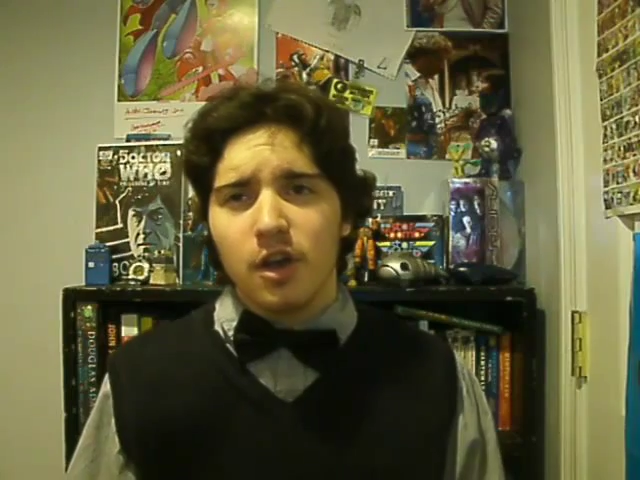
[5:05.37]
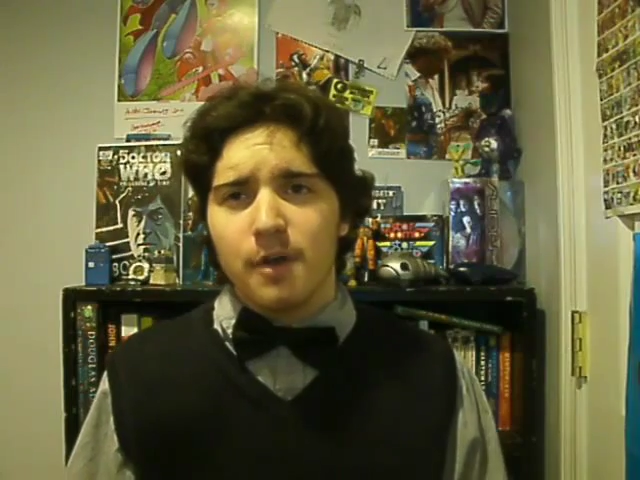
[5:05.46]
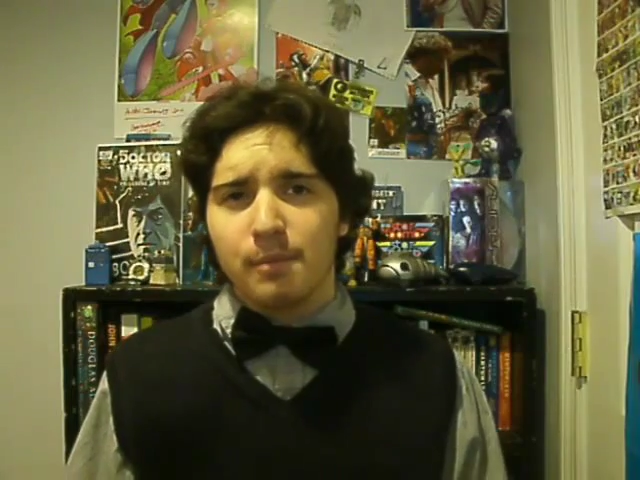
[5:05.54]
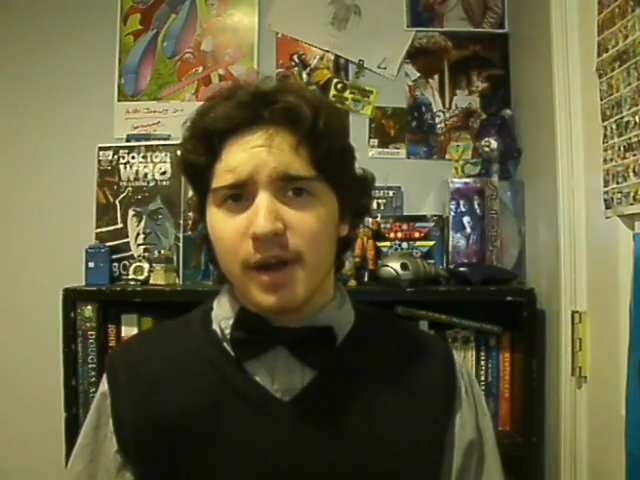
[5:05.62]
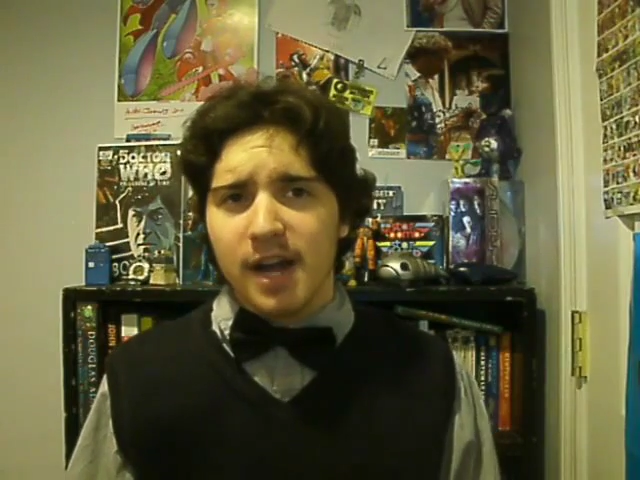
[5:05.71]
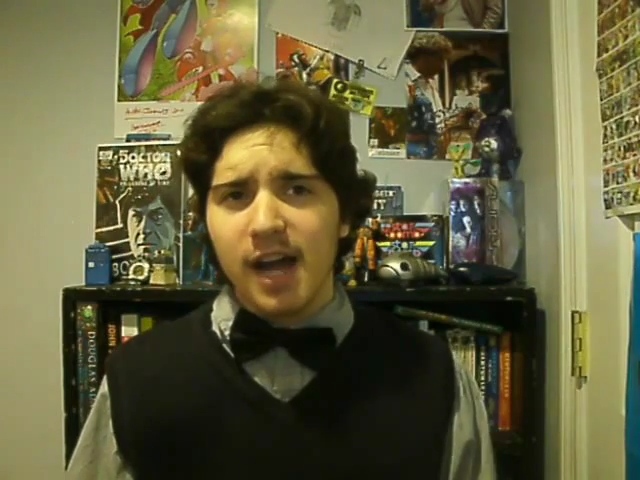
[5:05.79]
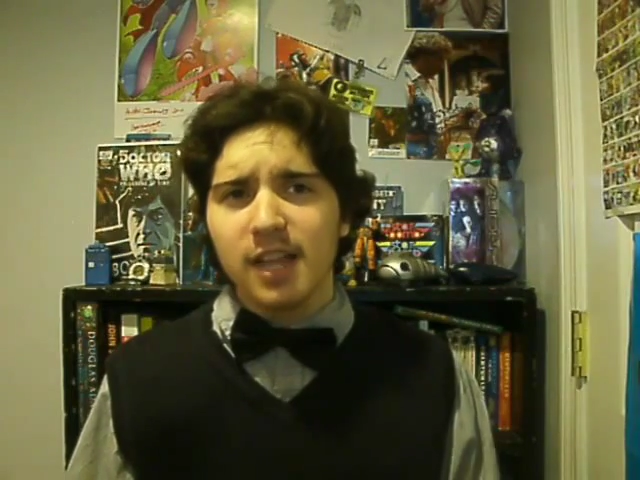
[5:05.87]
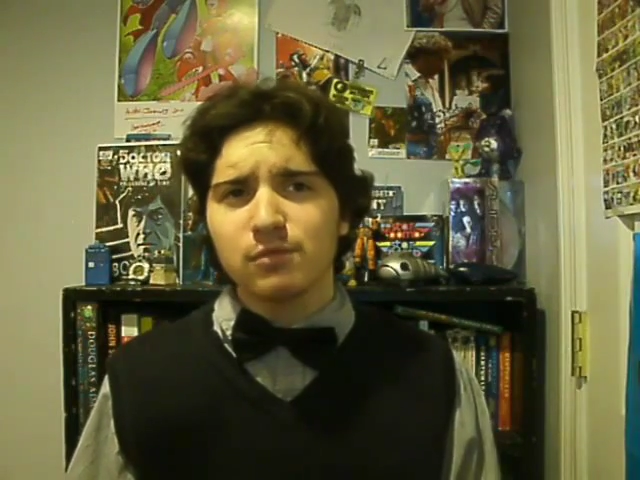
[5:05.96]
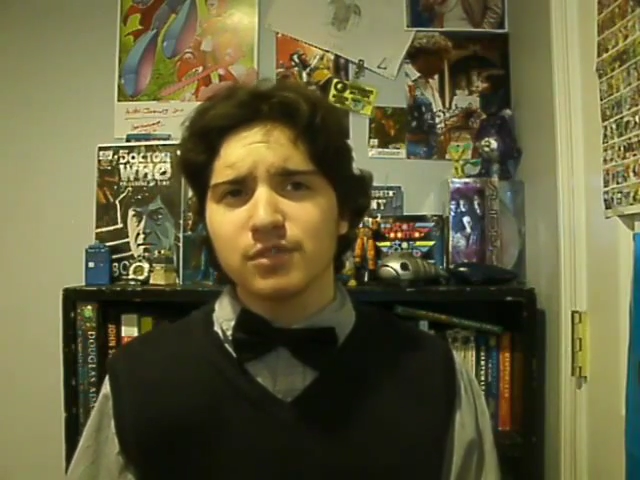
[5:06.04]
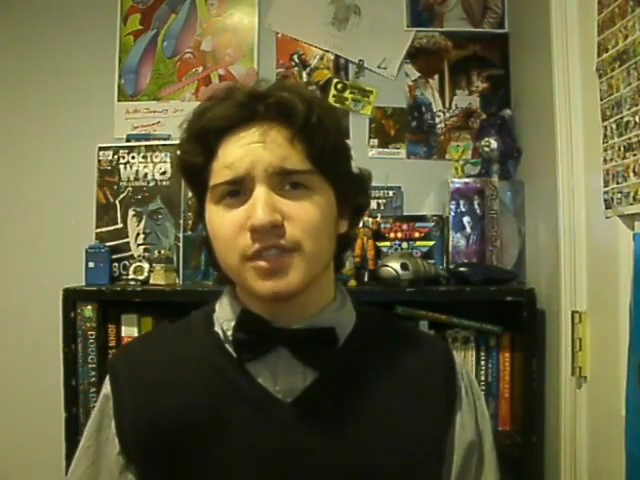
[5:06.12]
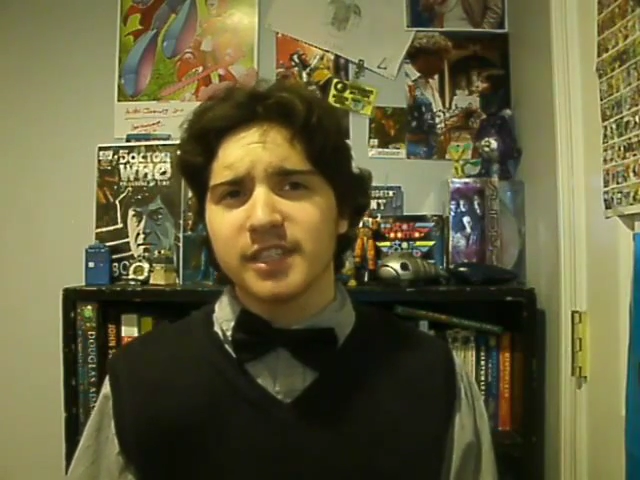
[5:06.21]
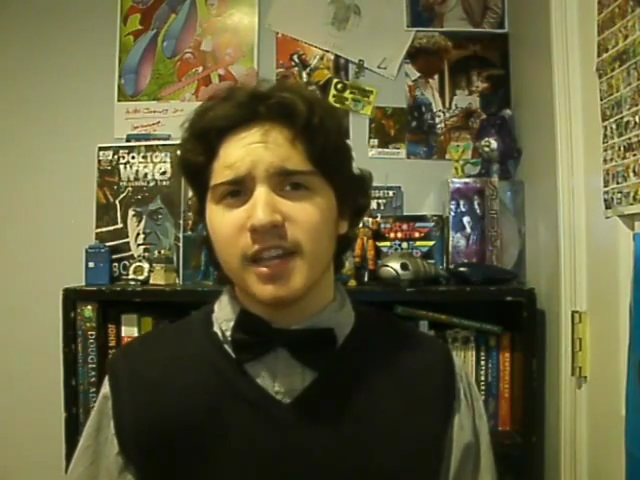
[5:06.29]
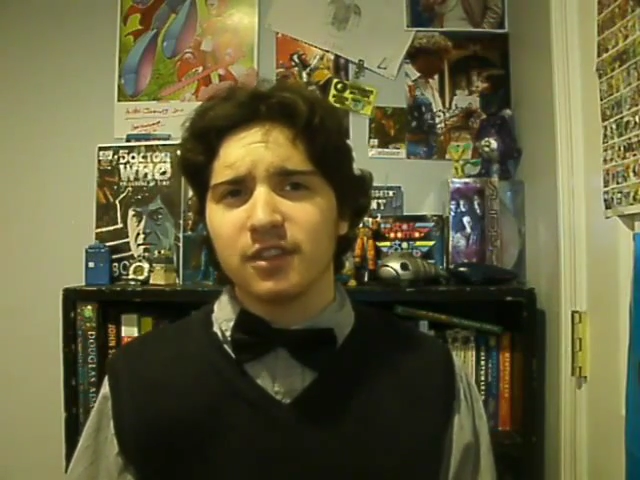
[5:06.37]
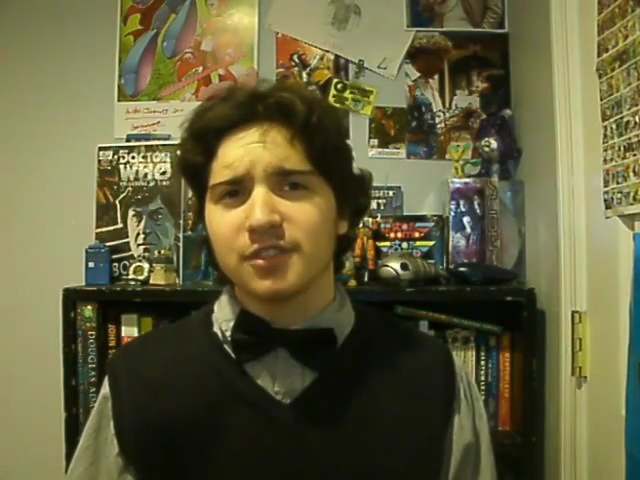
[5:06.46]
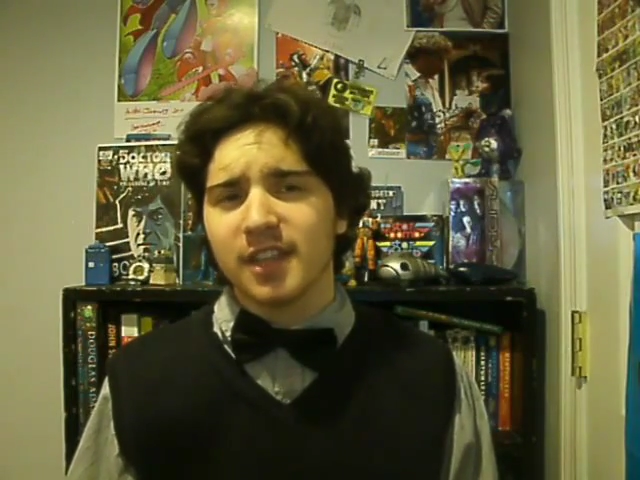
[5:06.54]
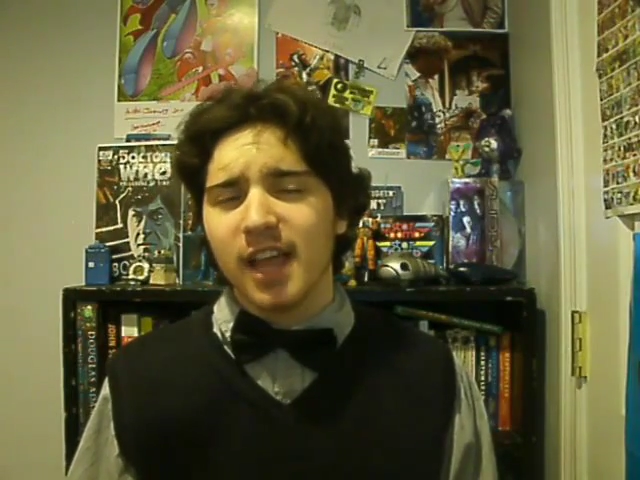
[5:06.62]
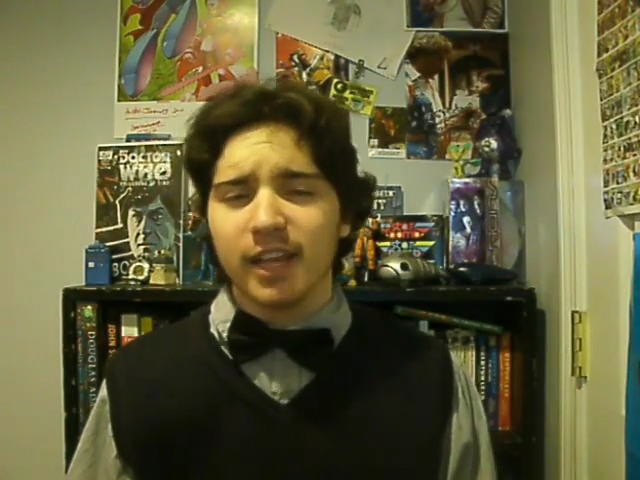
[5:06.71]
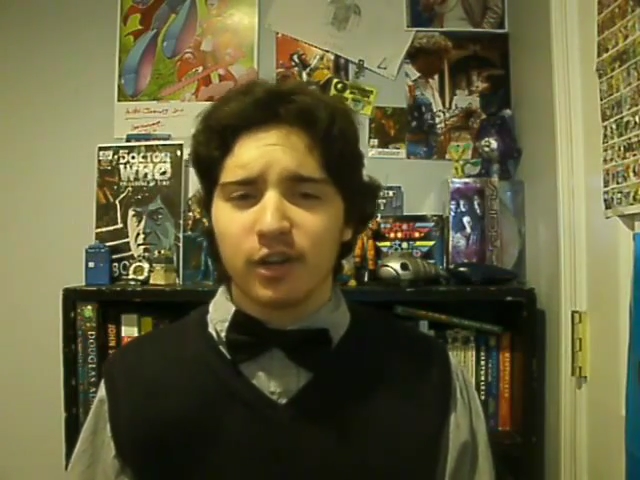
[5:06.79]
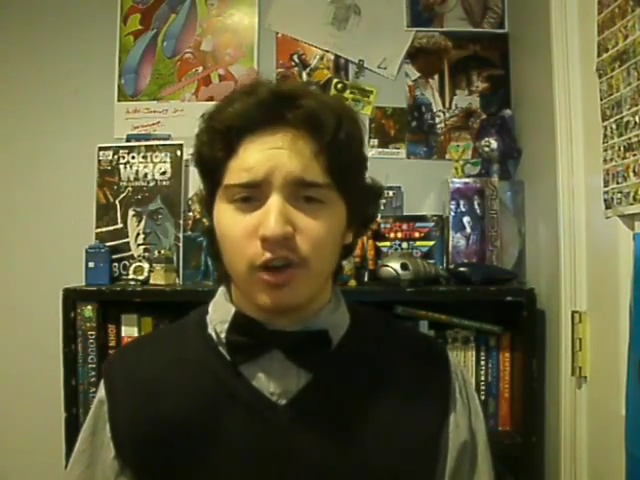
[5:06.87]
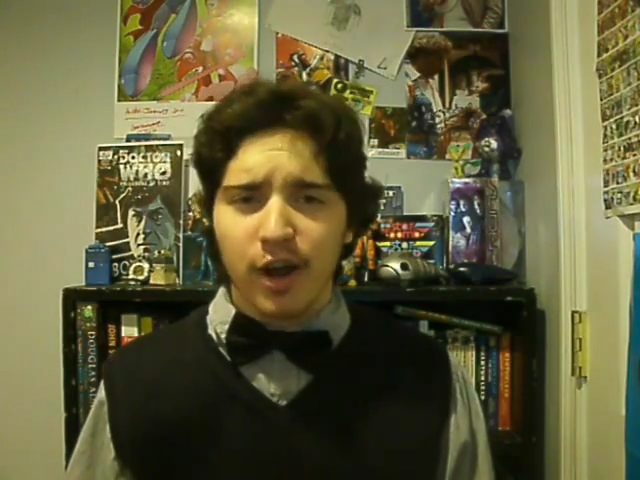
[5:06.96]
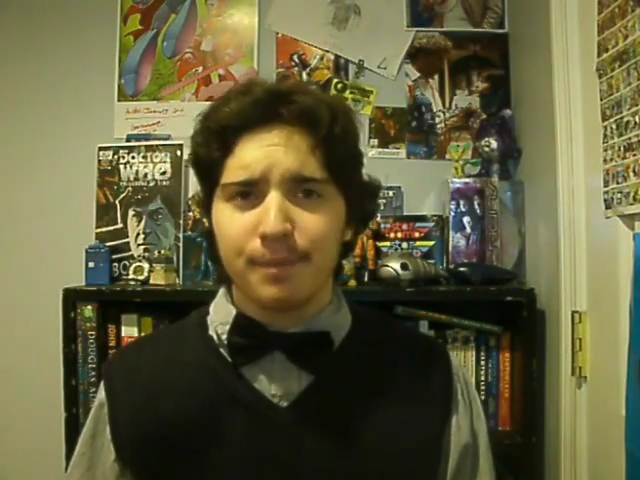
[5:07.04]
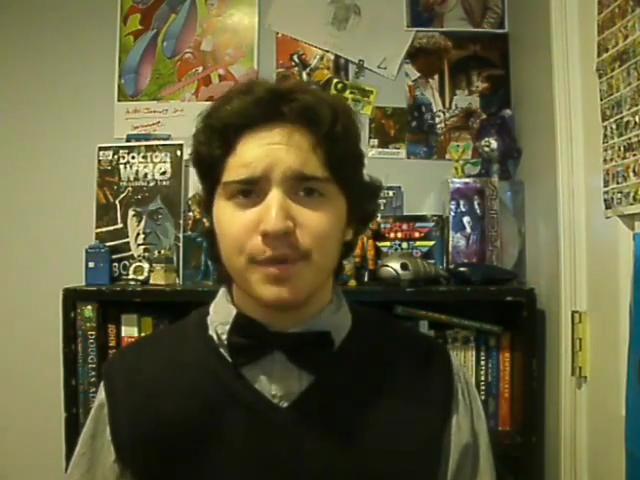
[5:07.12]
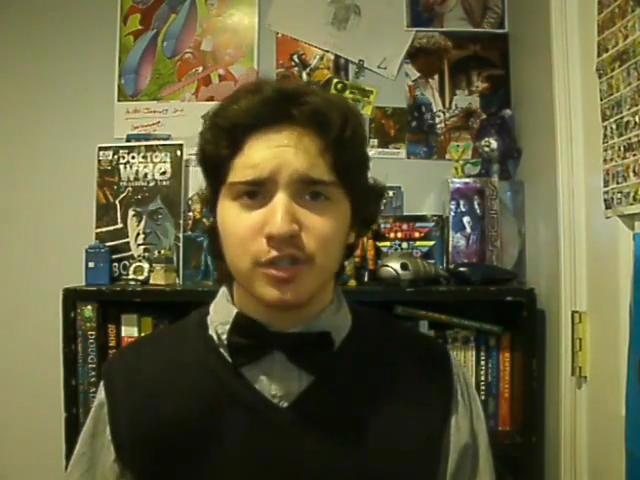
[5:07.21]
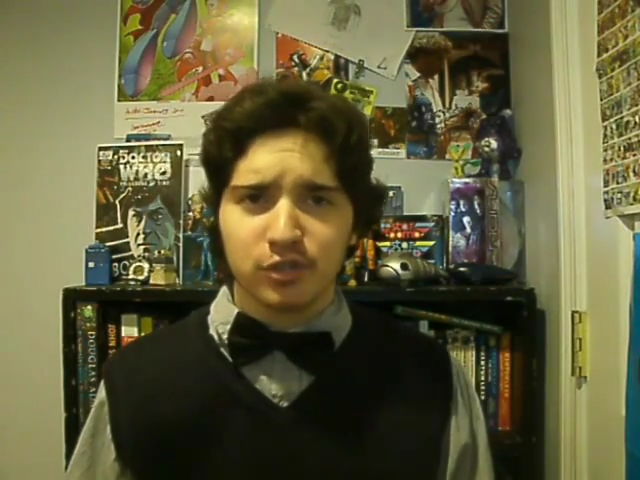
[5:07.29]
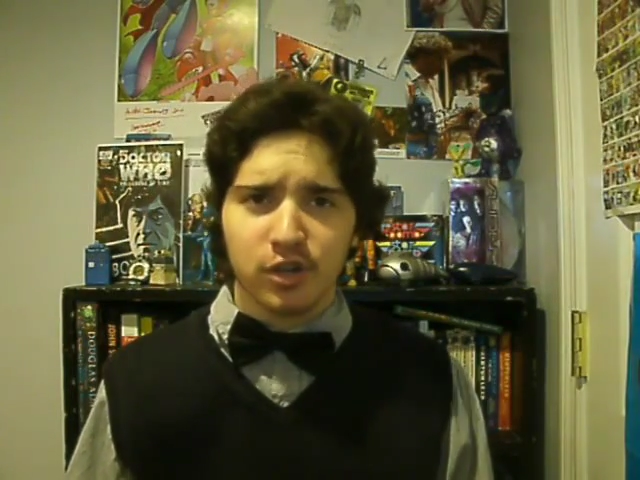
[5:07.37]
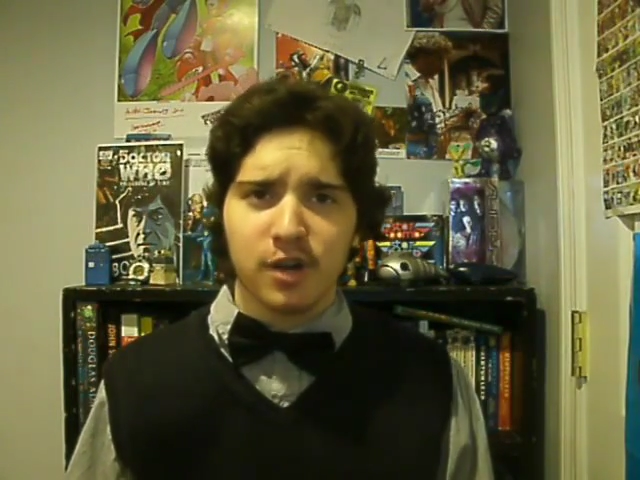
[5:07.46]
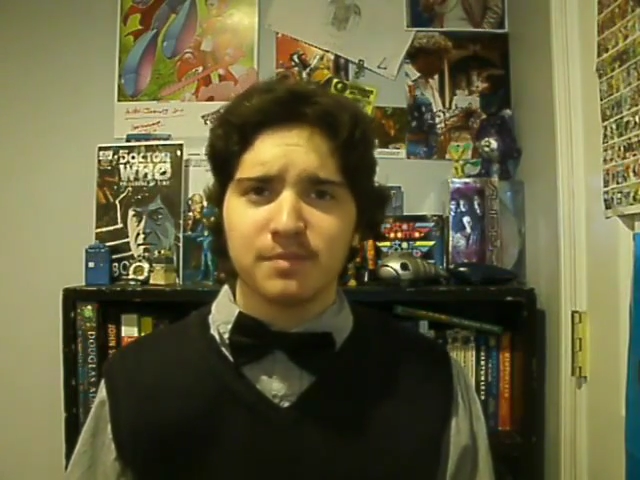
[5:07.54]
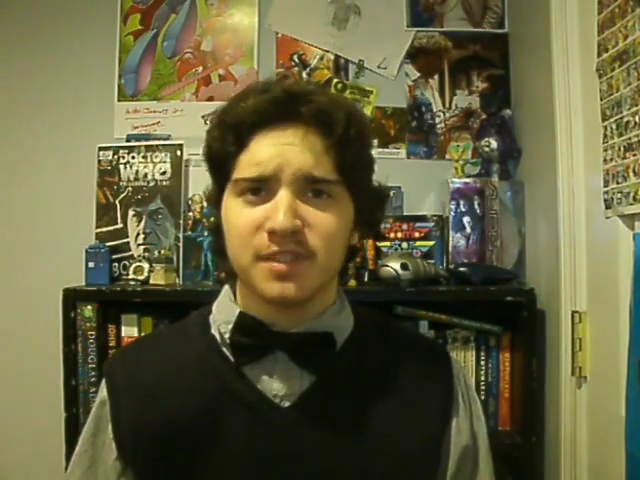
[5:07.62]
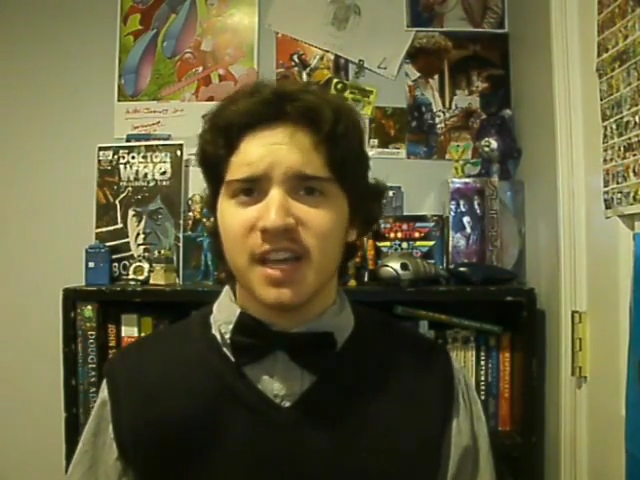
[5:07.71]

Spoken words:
But Colin was dealt a lot of crappy scripts,